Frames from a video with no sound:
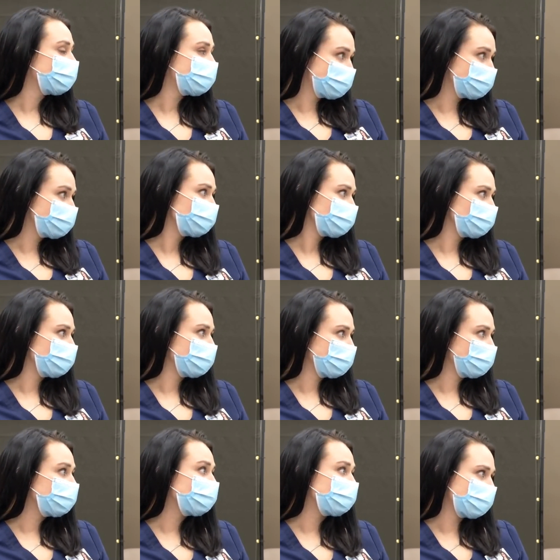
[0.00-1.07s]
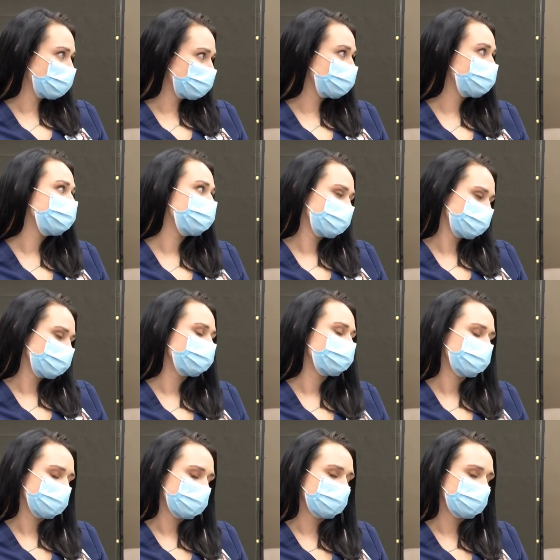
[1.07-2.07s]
It is for, for me. Yes. Okay.